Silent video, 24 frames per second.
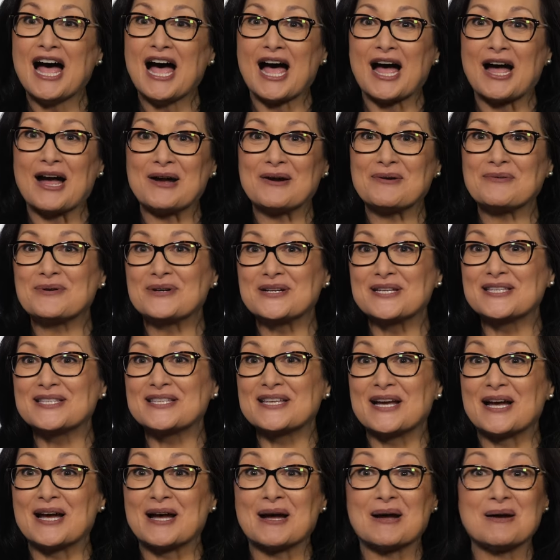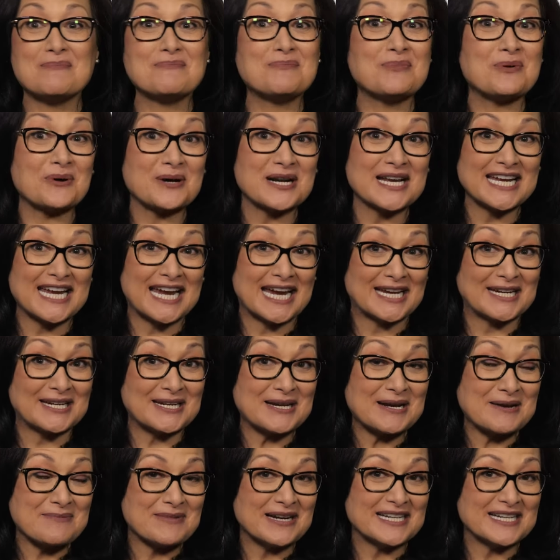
I was born in Canada.